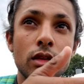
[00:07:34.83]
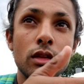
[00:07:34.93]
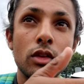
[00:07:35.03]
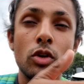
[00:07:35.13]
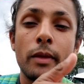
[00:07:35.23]

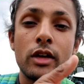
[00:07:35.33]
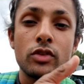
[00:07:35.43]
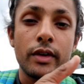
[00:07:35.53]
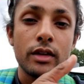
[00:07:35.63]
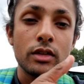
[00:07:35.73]
you know,
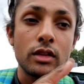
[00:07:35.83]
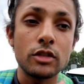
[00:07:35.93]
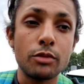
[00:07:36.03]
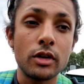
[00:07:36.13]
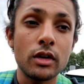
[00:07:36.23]
manufacturing this
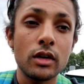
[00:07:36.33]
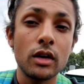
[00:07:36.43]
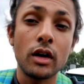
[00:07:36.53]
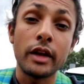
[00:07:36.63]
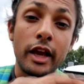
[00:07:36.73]
burger
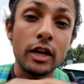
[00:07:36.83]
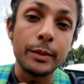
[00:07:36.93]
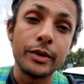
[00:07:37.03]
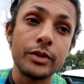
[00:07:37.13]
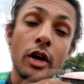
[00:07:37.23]
on
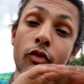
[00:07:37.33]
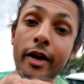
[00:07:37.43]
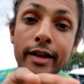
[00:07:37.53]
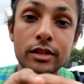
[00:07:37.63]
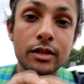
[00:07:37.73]
animals, on
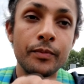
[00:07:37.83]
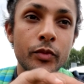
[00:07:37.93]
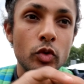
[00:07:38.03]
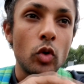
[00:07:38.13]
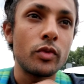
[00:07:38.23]
rats.
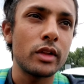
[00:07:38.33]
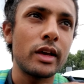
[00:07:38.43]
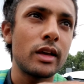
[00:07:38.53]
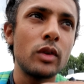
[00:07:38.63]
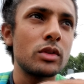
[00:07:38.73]
So over,
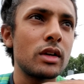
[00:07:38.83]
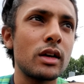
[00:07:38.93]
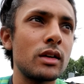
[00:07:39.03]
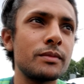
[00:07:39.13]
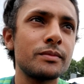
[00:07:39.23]
like, it was like,
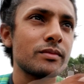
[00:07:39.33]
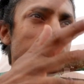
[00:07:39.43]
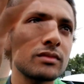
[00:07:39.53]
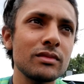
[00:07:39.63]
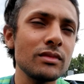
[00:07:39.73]

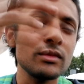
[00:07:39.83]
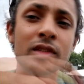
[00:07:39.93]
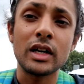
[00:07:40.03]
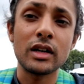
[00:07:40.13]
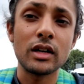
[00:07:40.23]

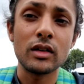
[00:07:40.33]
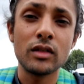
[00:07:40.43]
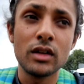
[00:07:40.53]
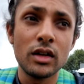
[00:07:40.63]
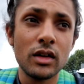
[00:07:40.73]
I don't know,
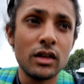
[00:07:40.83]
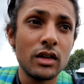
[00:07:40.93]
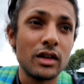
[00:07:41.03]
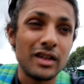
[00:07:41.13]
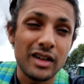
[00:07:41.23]

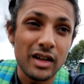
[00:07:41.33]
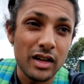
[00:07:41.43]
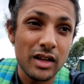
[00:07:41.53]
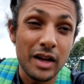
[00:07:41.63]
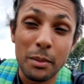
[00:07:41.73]

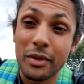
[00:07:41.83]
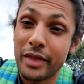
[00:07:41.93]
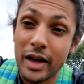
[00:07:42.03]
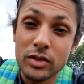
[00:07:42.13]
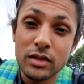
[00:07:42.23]
a couple
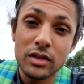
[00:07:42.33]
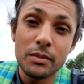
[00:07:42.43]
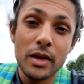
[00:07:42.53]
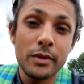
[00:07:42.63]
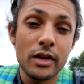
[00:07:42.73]
thousand
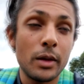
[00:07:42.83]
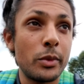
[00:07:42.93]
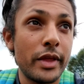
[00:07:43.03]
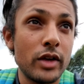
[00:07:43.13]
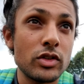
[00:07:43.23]

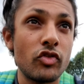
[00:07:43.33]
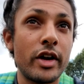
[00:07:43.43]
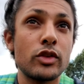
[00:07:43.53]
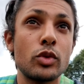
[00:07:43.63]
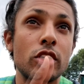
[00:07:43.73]

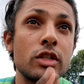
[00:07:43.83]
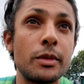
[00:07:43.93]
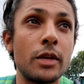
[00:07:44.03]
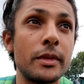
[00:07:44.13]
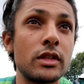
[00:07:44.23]
rats were
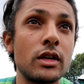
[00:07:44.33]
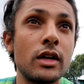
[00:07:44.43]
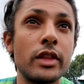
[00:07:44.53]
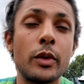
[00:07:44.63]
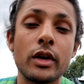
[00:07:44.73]
experimented
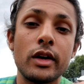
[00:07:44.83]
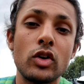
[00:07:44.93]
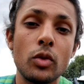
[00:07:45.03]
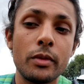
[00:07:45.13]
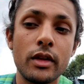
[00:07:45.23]
on. They were cut
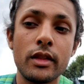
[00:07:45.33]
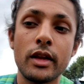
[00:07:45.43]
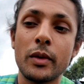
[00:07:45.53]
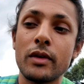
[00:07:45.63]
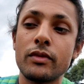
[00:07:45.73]
open, they
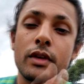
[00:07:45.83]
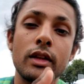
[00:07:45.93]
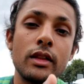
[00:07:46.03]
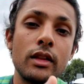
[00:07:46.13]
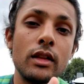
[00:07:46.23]
were fed,
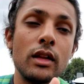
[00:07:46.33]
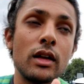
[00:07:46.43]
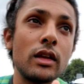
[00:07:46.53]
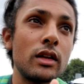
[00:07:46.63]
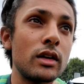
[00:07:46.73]

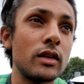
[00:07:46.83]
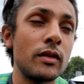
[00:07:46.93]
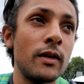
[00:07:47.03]
you know,